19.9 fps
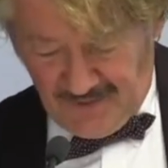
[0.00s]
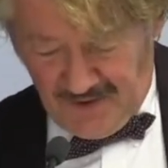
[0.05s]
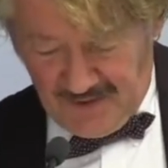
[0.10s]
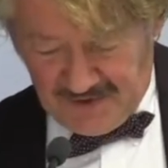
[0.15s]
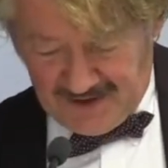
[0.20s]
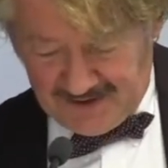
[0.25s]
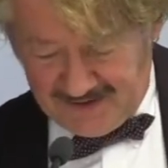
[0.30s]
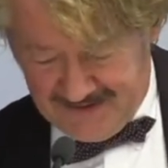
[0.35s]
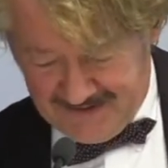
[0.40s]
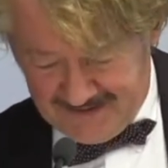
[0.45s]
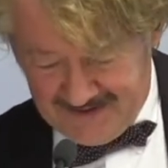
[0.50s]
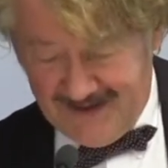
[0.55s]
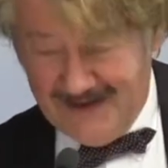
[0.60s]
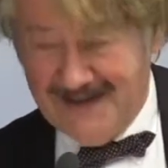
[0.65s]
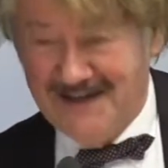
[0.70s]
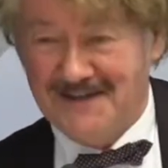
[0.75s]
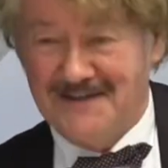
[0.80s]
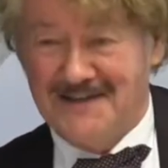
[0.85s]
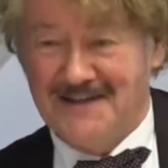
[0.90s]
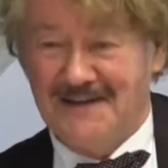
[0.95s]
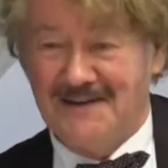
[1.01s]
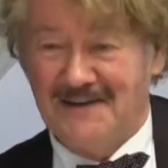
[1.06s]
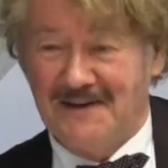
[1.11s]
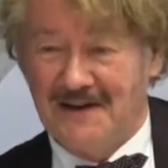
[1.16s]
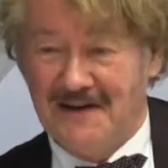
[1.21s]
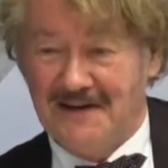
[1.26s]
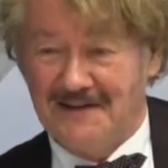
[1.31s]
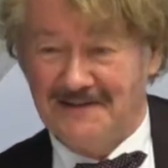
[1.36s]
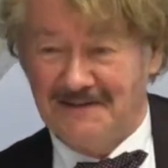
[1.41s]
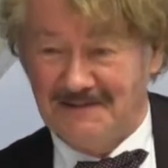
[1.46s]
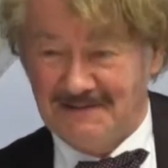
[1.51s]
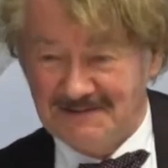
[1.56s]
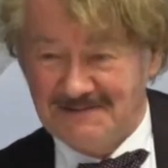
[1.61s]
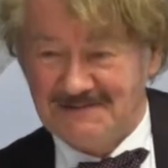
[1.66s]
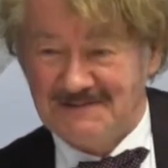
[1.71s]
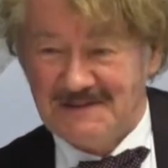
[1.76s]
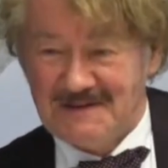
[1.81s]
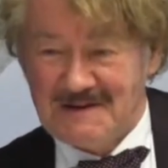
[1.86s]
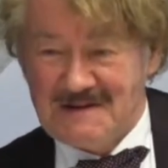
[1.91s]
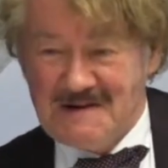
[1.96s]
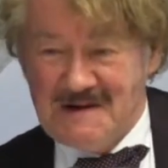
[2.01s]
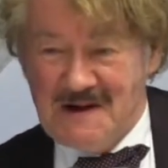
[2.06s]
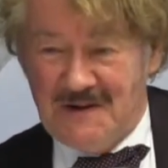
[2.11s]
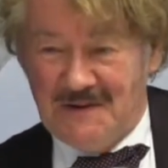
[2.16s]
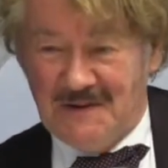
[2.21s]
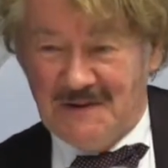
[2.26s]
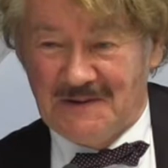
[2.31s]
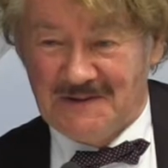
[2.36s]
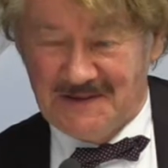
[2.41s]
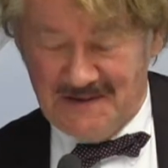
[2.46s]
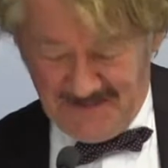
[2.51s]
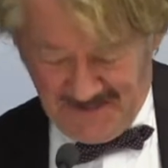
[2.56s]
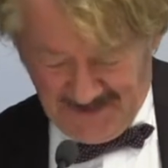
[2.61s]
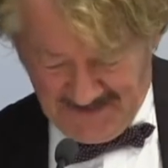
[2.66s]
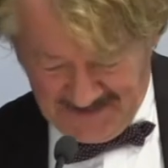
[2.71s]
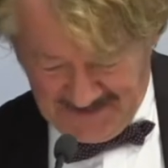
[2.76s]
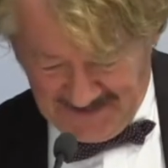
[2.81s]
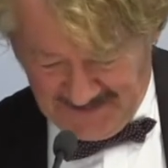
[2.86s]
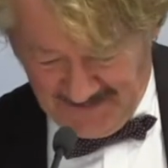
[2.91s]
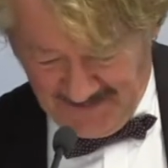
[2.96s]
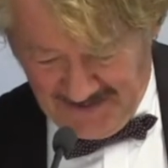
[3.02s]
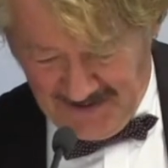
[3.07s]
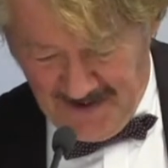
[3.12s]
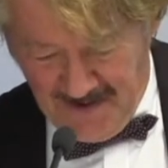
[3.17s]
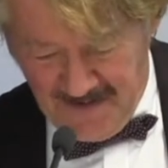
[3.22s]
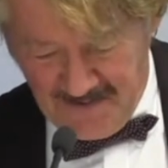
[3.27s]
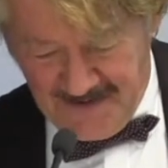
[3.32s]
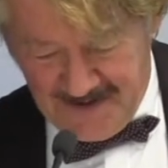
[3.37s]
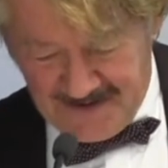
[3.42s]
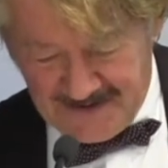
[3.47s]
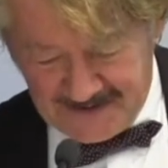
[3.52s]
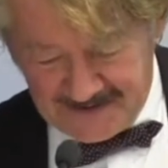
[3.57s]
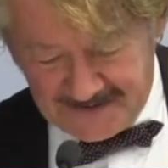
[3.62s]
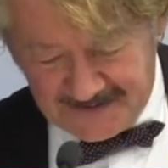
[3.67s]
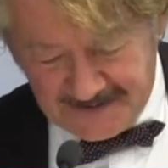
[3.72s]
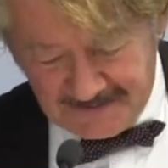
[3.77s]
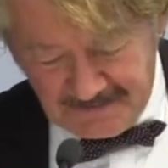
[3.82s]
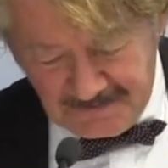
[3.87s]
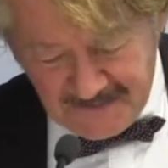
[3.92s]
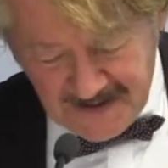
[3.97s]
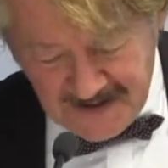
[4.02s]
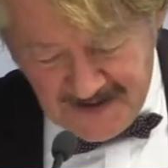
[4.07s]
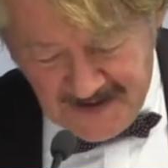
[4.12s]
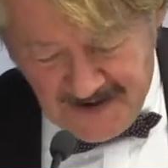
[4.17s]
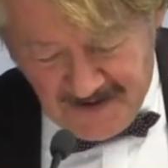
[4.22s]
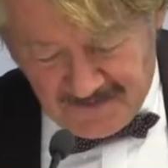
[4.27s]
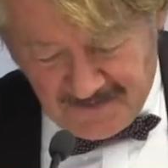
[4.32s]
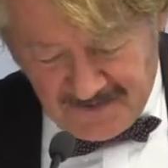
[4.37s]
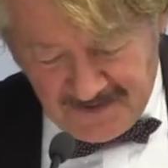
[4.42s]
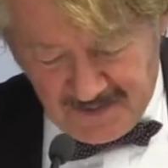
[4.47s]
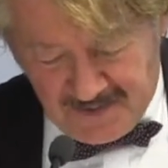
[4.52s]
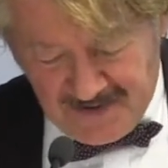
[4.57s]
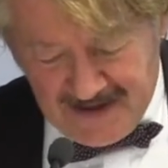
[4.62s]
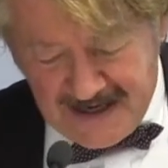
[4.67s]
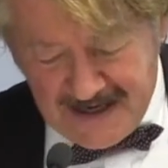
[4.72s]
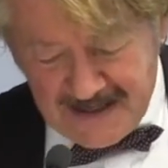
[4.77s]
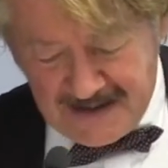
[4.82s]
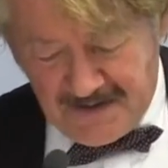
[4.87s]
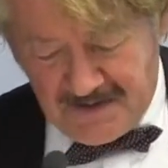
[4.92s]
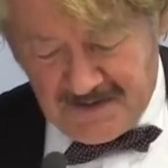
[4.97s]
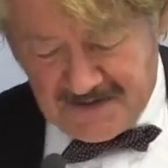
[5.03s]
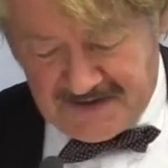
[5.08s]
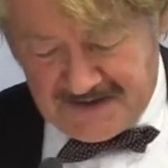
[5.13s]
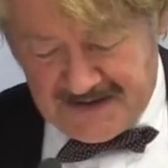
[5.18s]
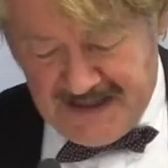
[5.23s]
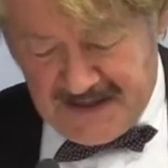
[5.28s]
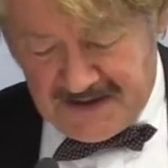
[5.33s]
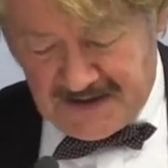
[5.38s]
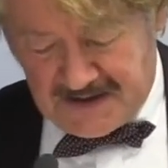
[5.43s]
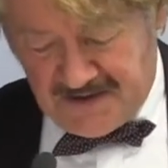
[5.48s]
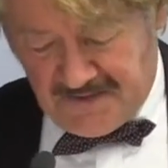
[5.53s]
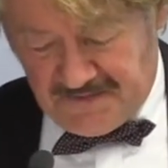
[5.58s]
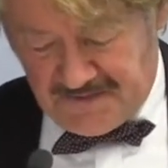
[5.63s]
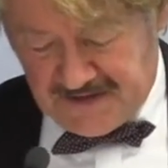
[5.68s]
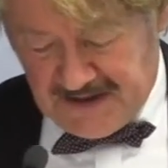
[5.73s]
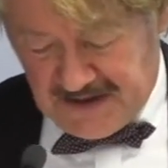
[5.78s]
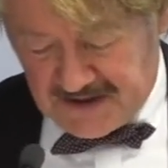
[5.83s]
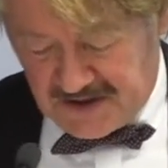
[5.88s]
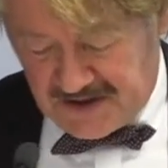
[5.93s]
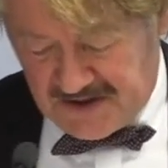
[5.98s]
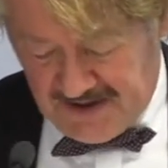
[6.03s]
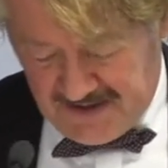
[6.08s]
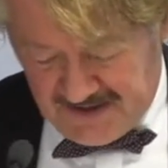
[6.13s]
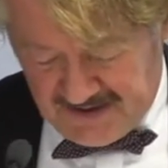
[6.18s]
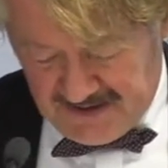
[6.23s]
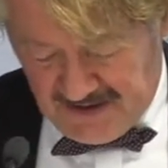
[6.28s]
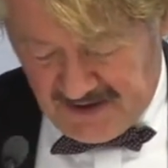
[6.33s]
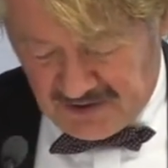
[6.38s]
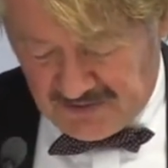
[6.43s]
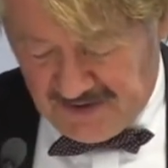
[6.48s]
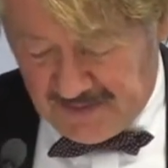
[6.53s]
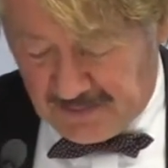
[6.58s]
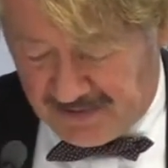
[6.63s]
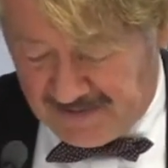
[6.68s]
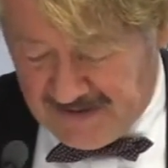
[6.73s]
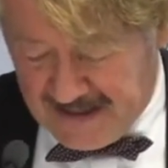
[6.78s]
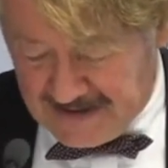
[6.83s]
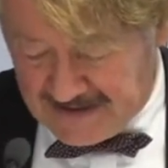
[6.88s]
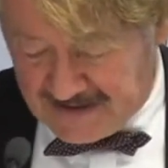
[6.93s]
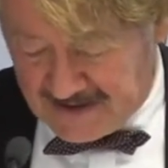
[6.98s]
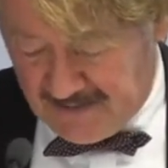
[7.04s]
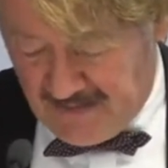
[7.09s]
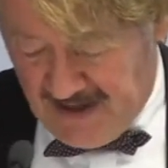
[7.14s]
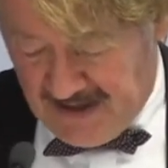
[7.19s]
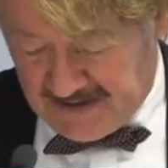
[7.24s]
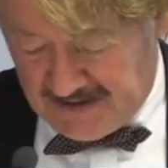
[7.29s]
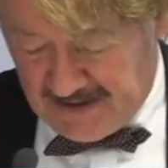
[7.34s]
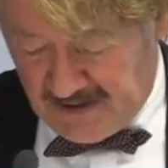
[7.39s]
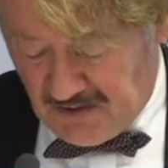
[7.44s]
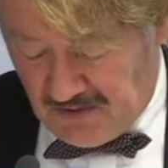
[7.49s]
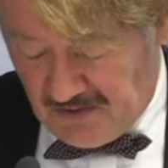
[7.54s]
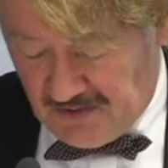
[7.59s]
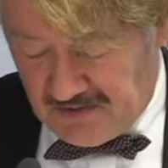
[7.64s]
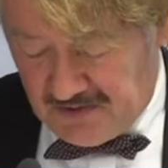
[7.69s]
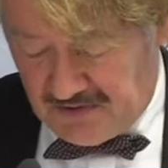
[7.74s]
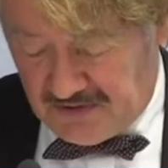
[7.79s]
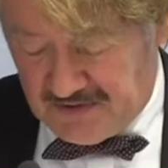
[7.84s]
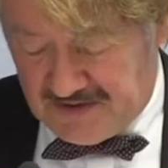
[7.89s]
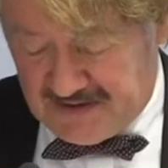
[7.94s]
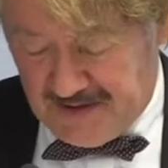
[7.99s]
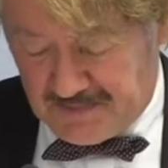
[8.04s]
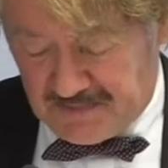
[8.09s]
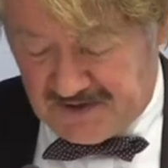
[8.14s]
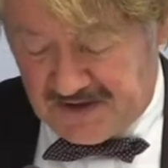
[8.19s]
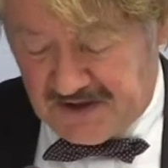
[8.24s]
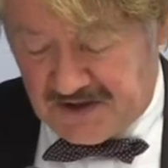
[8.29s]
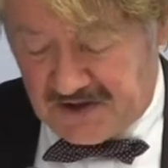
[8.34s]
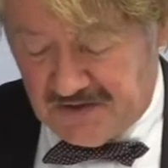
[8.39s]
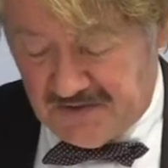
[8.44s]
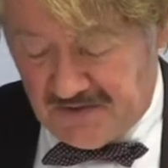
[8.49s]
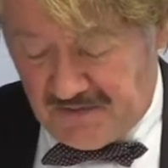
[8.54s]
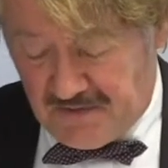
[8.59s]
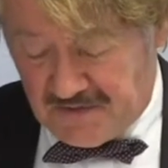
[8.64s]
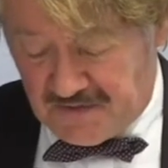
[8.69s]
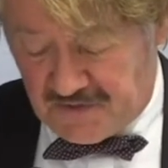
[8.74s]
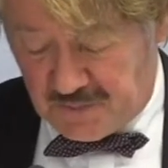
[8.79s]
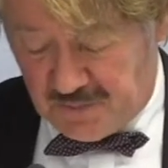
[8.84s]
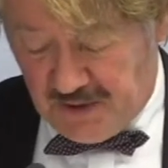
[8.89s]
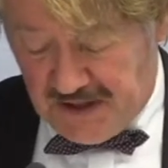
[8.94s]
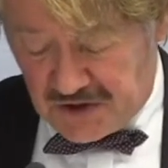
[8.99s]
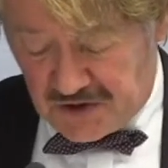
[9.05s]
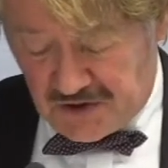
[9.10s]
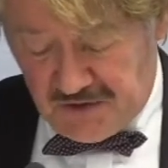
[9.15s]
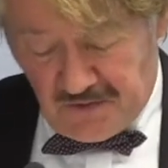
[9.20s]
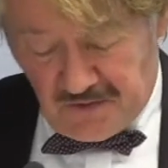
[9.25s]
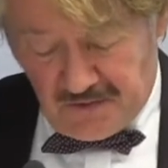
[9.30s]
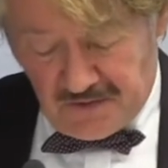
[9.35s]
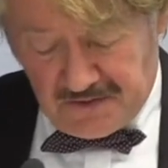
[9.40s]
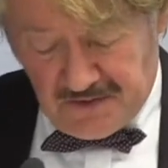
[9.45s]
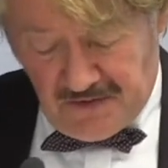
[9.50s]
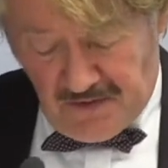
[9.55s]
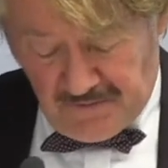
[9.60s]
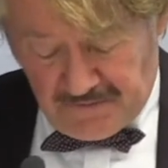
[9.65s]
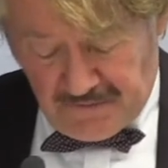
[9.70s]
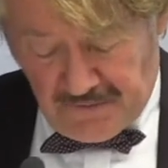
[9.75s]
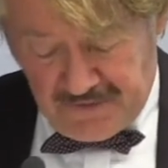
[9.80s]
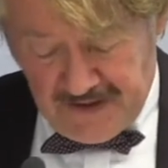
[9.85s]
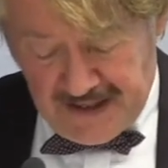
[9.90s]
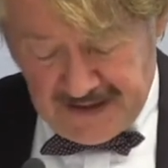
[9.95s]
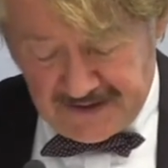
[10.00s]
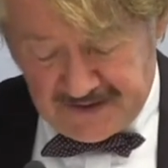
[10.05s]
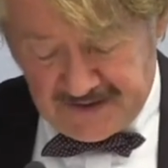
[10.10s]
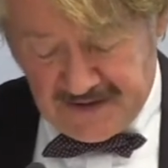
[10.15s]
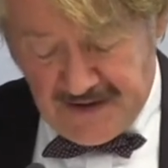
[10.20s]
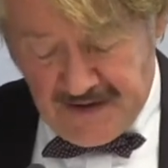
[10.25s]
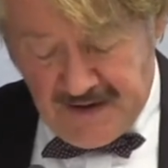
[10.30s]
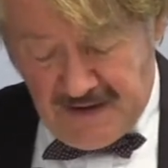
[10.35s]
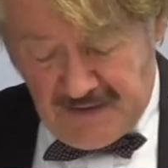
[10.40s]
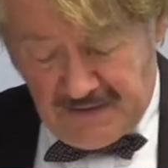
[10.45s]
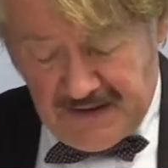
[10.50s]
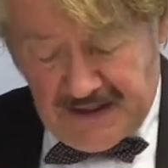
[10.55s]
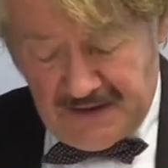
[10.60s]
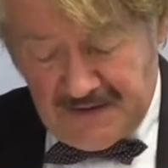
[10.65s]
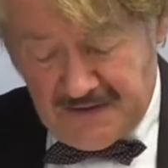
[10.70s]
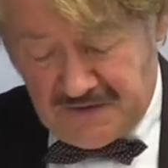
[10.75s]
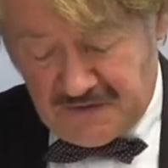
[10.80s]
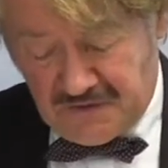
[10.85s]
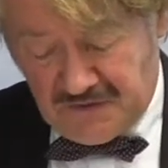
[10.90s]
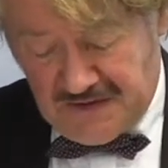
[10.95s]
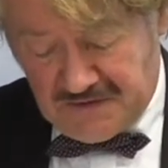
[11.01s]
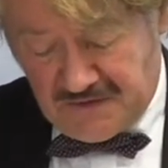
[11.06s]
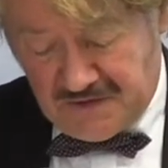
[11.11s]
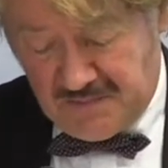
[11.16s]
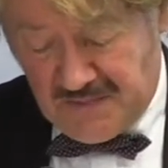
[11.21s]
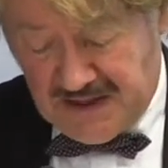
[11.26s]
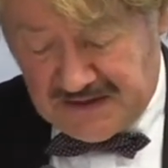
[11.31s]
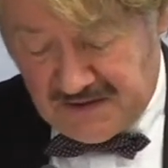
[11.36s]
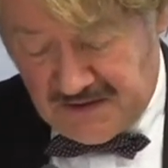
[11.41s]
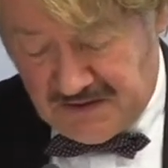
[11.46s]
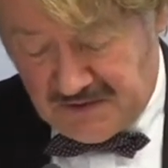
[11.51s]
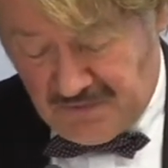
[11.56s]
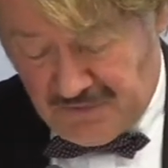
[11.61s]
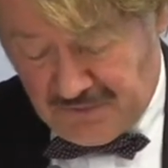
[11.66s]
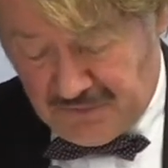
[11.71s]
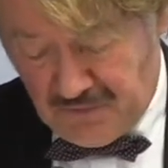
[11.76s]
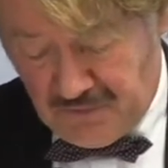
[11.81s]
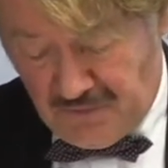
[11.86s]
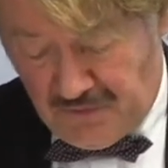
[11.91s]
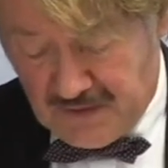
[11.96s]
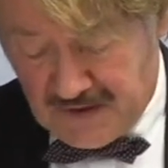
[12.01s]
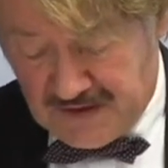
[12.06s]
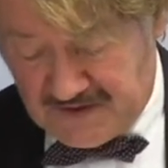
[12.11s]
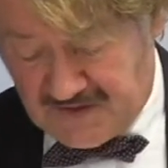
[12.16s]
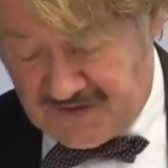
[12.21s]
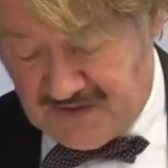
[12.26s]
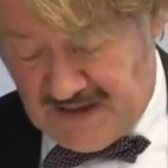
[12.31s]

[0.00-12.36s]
Ich freue mich, dass Herr Herde eben gerade auch hier bei uns im Raum ist. For the blind, the sense of touch is a replacement in order to substitute the spatial order of things that is transmitted through